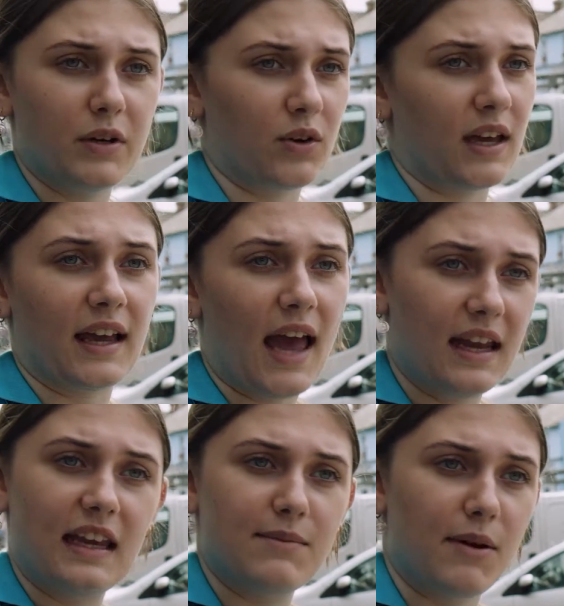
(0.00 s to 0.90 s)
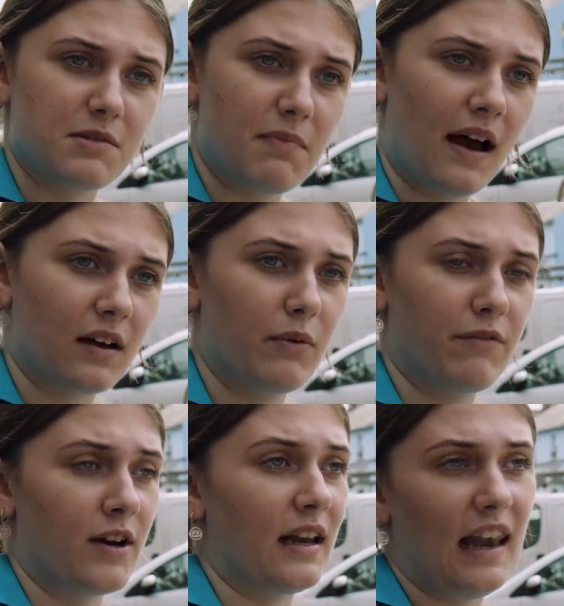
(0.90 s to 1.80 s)
We're not getting any emails back.
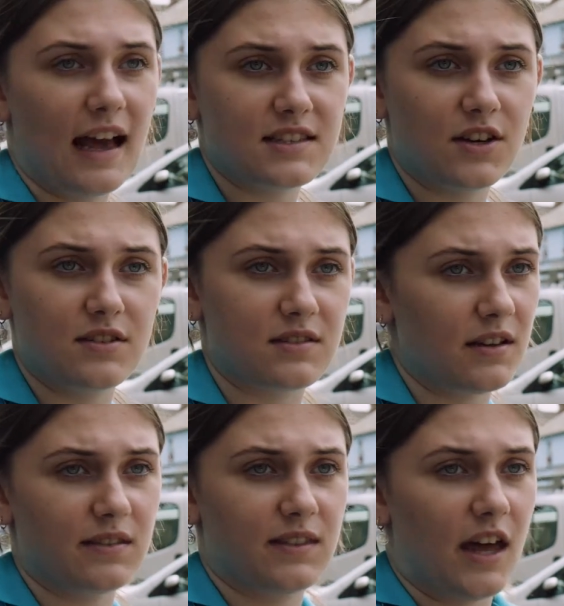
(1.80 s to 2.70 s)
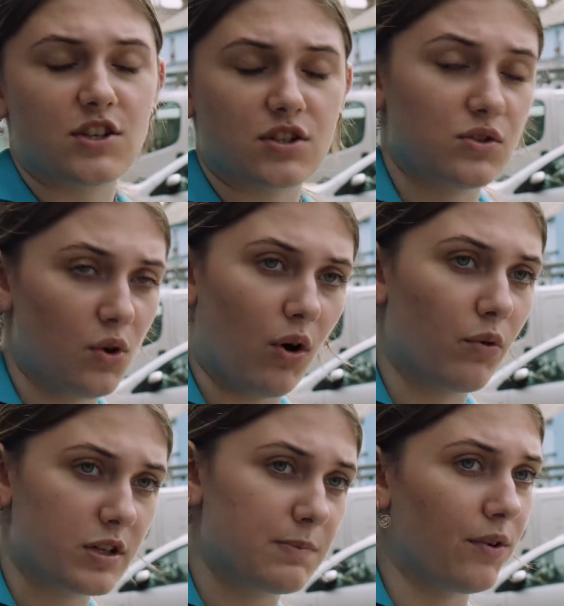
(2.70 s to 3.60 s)
We've written letters. They're just
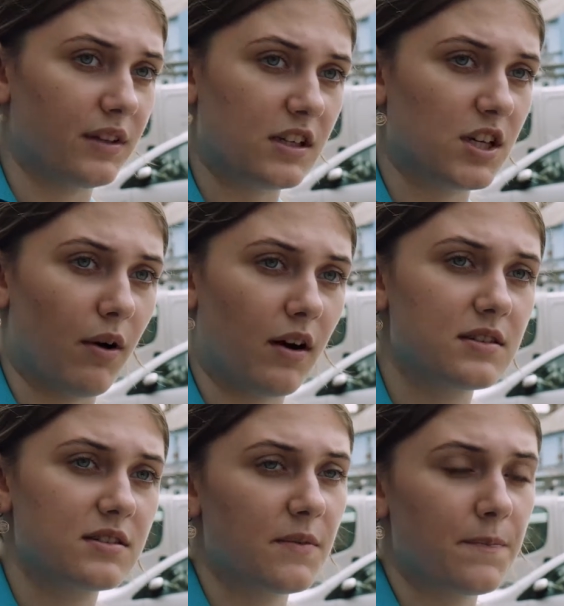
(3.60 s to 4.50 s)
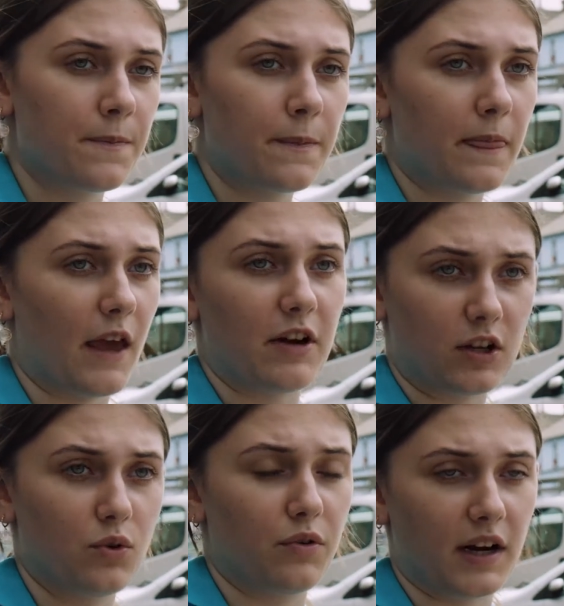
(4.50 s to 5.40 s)
not responding to us. They're
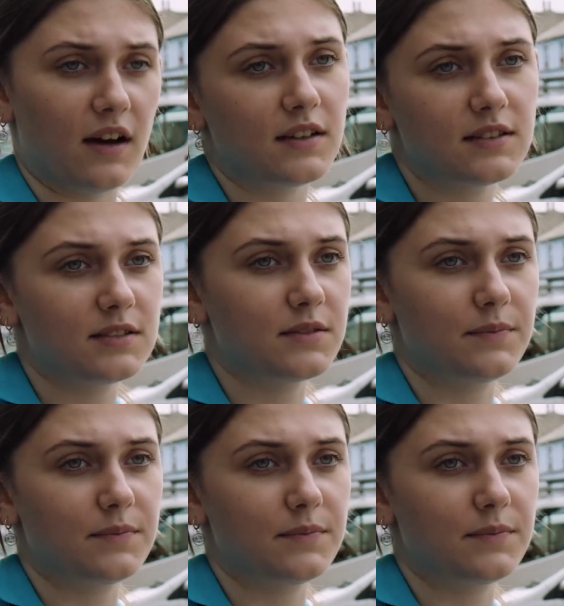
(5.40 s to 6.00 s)
ignoring us.